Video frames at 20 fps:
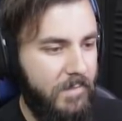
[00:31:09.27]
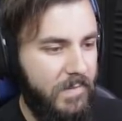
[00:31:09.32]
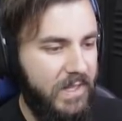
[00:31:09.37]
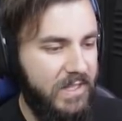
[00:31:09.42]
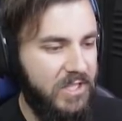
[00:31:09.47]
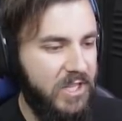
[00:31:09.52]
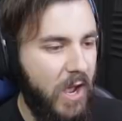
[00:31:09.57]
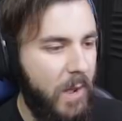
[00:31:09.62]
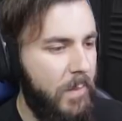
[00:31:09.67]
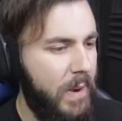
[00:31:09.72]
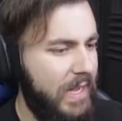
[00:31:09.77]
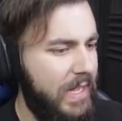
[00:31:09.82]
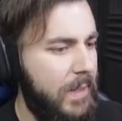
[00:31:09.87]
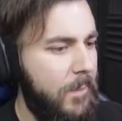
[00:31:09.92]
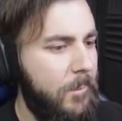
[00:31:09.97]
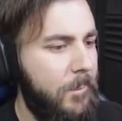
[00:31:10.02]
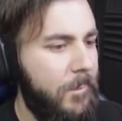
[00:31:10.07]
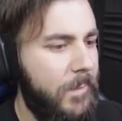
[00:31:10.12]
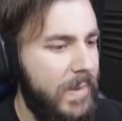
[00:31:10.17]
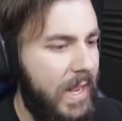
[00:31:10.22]
Let's go, buddy.
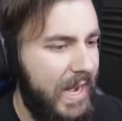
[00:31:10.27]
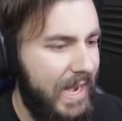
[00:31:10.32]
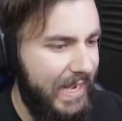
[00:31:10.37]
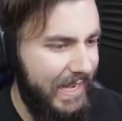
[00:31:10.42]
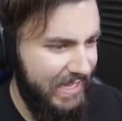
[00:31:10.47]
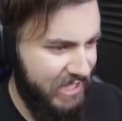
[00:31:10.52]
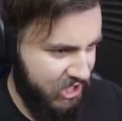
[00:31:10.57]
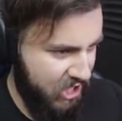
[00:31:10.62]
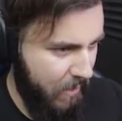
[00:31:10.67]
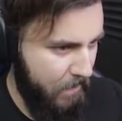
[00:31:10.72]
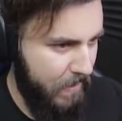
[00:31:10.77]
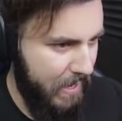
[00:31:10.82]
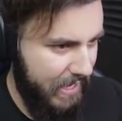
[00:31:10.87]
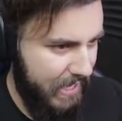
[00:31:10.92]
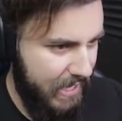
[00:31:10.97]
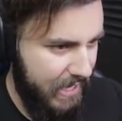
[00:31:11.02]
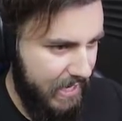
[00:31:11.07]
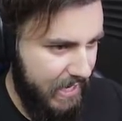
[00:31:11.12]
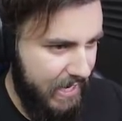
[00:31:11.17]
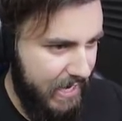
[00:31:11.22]
Let's go, buddy.
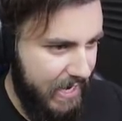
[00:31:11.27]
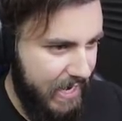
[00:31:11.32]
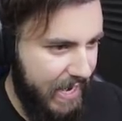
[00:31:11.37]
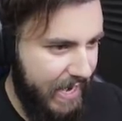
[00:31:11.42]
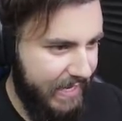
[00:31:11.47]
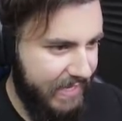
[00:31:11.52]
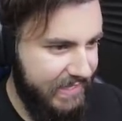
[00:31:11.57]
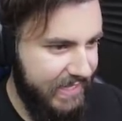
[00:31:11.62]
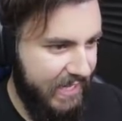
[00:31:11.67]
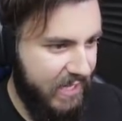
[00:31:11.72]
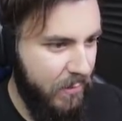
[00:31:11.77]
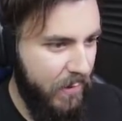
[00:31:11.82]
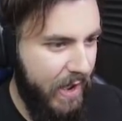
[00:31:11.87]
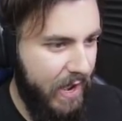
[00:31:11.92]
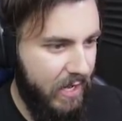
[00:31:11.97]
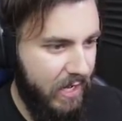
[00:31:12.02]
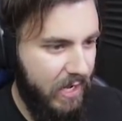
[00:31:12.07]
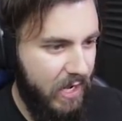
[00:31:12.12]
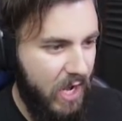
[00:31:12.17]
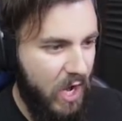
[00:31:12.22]
I can take you
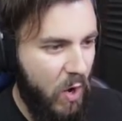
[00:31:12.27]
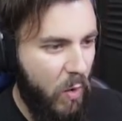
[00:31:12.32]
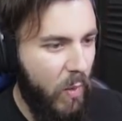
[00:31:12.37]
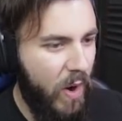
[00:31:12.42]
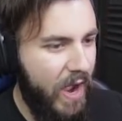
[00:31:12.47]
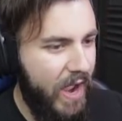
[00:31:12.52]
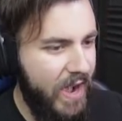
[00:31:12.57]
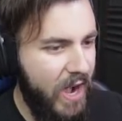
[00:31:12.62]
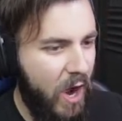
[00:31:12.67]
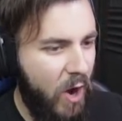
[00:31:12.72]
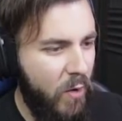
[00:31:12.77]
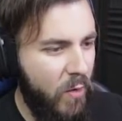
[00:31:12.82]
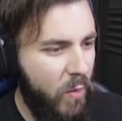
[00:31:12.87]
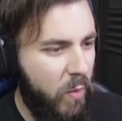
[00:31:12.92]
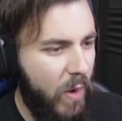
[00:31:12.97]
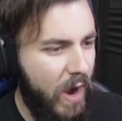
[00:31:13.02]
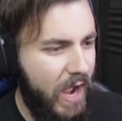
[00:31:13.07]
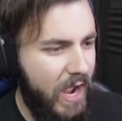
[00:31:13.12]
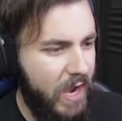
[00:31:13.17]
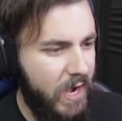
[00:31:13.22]
out. One on
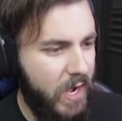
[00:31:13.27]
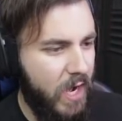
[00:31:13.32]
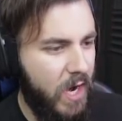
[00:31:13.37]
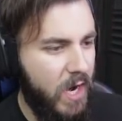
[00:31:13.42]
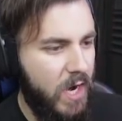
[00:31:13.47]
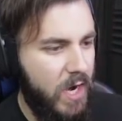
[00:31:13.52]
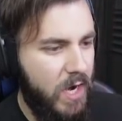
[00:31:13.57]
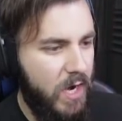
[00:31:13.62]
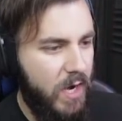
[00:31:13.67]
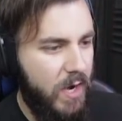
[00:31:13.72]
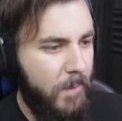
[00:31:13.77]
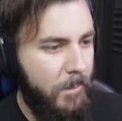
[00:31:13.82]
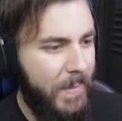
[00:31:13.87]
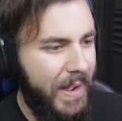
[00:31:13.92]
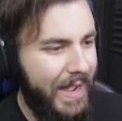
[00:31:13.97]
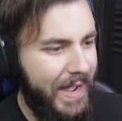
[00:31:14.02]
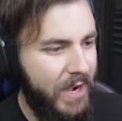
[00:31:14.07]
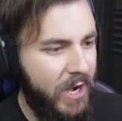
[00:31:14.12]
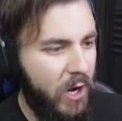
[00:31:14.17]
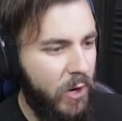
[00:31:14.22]
one.
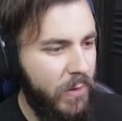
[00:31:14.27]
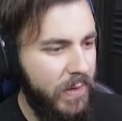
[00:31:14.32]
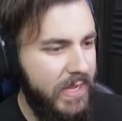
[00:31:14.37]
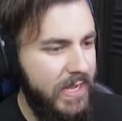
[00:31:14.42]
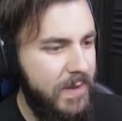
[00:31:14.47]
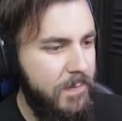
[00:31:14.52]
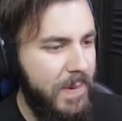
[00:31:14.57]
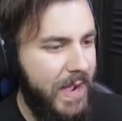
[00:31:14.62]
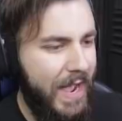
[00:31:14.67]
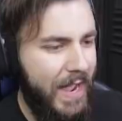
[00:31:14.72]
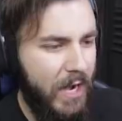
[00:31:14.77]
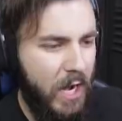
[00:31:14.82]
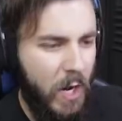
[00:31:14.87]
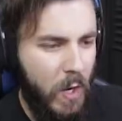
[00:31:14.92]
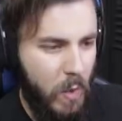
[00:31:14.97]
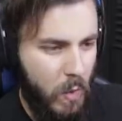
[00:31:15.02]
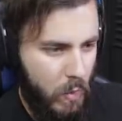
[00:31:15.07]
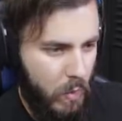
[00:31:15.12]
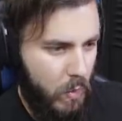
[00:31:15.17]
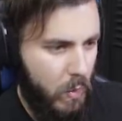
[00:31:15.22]
Mano e
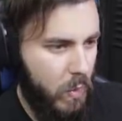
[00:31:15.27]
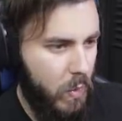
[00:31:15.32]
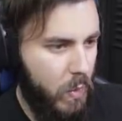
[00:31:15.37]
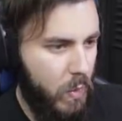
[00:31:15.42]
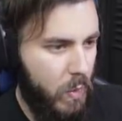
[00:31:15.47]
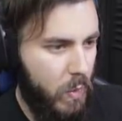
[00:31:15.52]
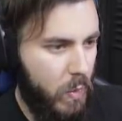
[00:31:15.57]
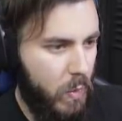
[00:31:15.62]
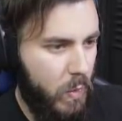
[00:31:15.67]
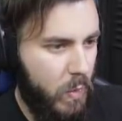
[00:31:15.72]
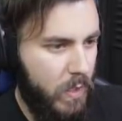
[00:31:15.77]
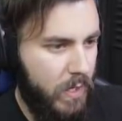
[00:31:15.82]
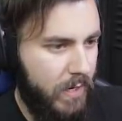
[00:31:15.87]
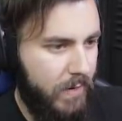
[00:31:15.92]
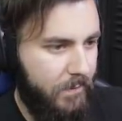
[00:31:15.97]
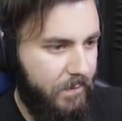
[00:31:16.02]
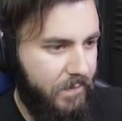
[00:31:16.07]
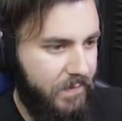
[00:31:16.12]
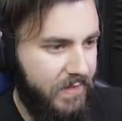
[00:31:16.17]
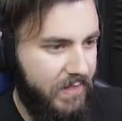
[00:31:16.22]
mano.
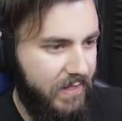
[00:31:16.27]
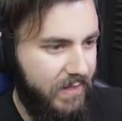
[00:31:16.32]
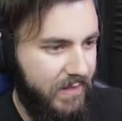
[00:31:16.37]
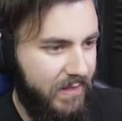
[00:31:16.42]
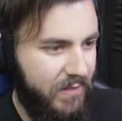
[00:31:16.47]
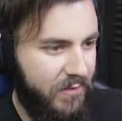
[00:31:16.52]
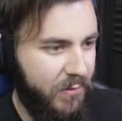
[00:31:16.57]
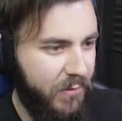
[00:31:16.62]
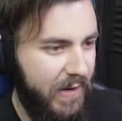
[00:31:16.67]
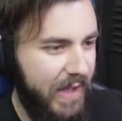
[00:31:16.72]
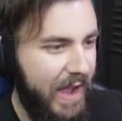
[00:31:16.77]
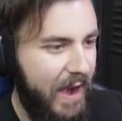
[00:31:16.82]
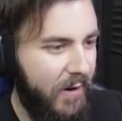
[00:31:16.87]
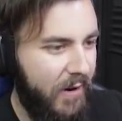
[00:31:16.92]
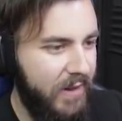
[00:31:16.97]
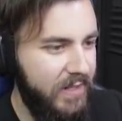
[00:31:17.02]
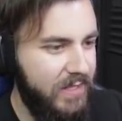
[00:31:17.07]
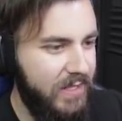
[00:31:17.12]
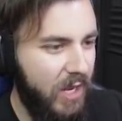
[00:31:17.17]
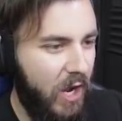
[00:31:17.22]
Three
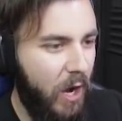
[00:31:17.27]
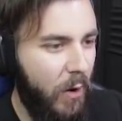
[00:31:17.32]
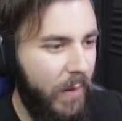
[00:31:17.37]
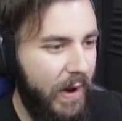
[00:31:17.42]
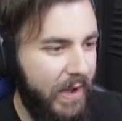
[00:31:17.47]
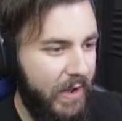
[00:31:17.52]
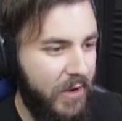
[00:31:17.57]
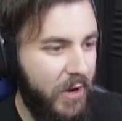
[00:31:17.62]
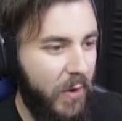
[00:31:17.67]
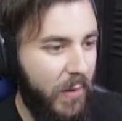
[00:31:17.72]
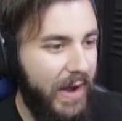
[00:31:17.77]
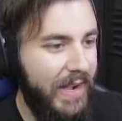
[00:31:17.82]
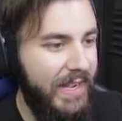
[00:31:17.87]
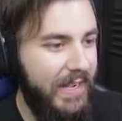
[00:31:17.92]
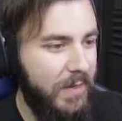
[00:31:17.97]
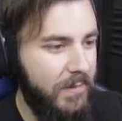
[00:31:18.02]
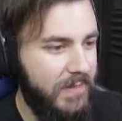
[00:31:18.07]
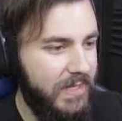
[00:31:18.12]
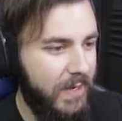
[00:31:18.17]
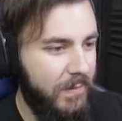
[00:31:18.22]
arrows. Oh wait, no, I
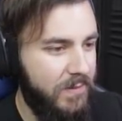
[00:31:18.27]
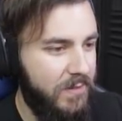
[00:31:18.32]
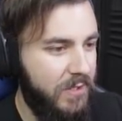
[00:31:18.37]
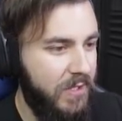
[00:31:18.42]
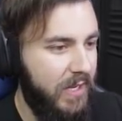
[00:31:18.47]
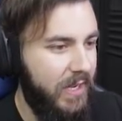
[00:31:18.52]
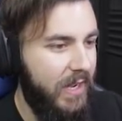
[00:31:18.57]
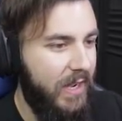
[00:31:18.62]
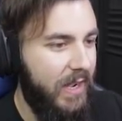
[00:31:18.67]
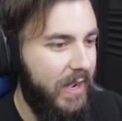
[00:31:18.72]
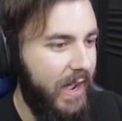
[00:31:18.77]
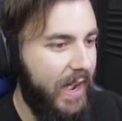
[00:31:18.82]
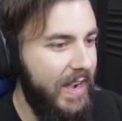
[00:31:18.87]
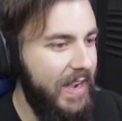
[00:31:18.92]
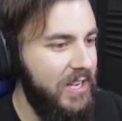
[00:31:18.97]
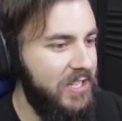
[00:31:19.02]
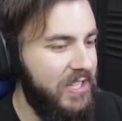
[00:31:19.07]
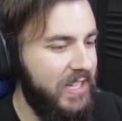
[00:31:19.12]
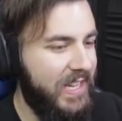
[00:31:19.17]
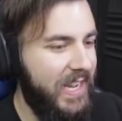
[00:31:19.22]
need him to come. I
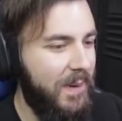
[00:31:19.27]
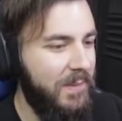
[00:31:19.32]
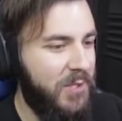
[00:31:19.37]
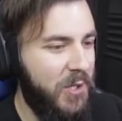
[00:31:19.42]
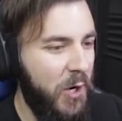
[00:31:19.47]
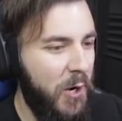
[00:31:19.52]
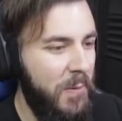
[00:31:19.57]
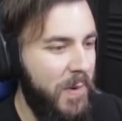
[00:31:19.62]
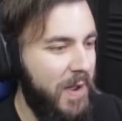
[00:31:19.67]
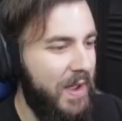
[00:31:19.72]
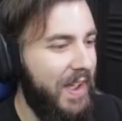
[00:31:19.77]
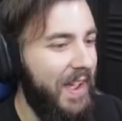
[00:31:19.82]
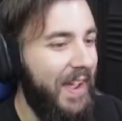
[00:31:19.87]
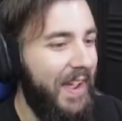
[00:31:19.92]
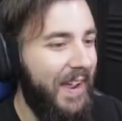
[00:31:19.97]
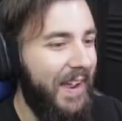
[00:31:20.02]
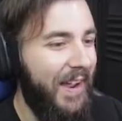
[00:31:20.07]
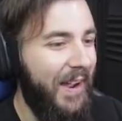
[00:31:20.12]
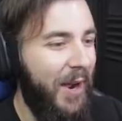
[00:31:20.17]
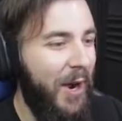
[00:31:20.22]
need you to come to me.
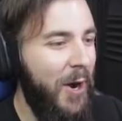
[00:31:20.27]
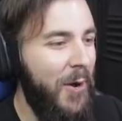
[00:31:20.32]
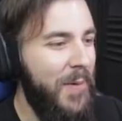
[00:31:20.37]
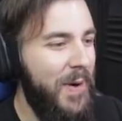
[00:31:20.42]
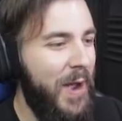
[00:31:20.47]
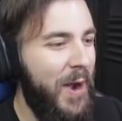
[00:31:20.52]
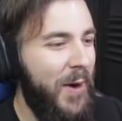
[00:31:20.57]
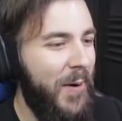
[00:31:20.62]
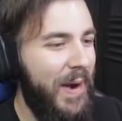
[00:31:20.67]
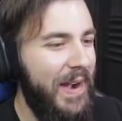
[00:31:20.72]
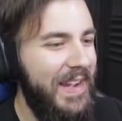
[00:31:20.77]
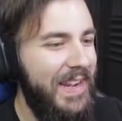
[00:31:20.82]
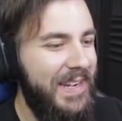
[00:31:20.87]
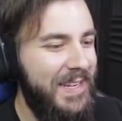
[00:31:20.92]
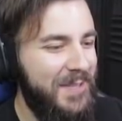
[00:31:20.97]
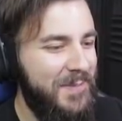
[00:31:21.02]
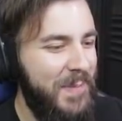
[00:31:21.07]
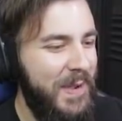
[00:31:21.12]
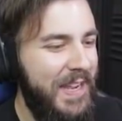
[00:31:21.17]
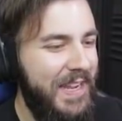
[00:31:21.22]
Oh, no, I need
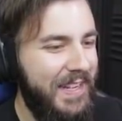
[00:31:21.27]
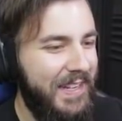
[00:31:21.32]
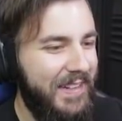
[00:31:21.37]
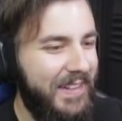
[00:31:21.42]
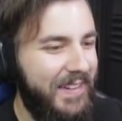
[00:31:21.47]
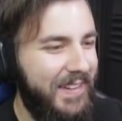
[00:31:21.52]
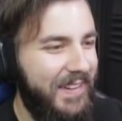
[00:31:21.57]
his meat.